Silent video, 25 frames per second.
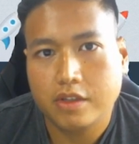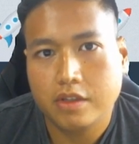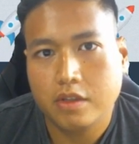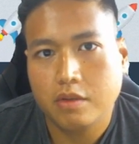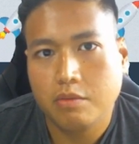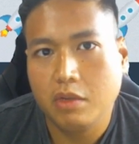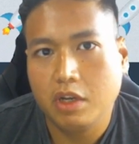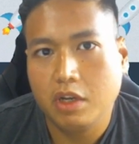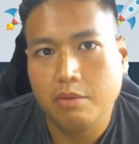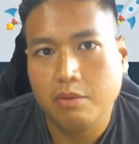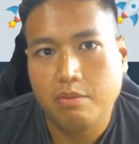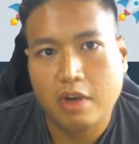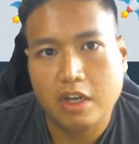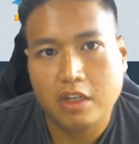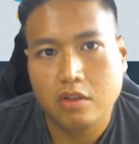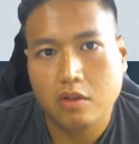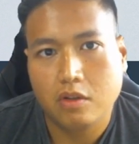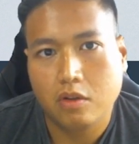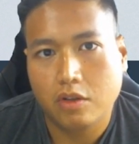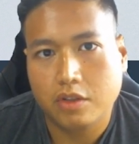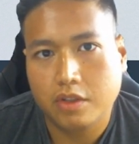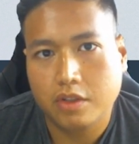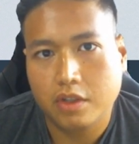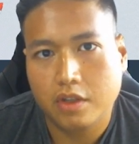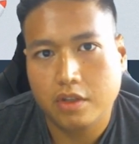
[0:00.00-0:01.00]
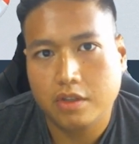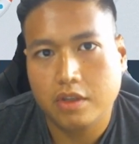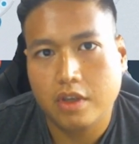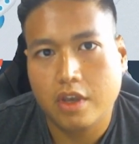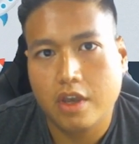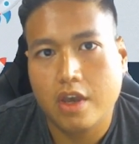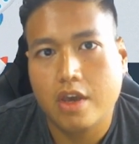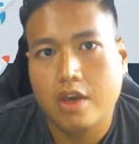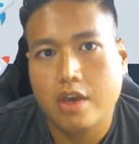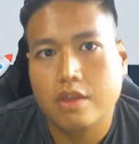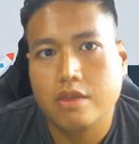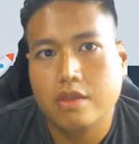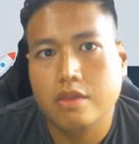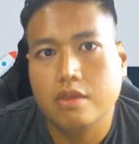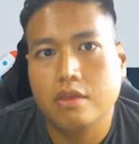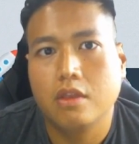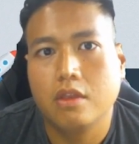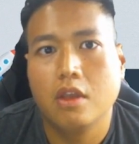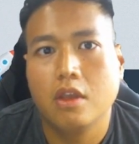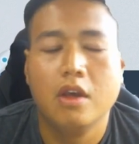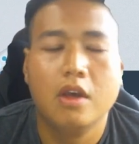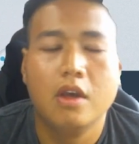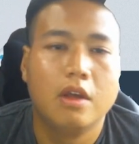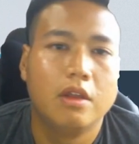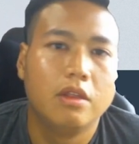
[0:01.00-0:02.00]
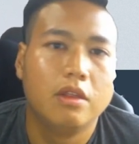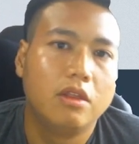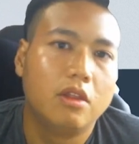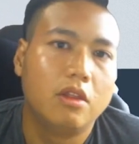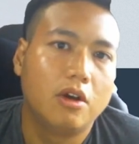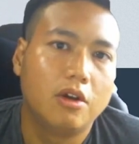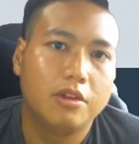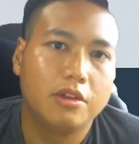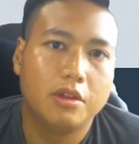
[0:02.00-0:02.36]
minimize losses, and not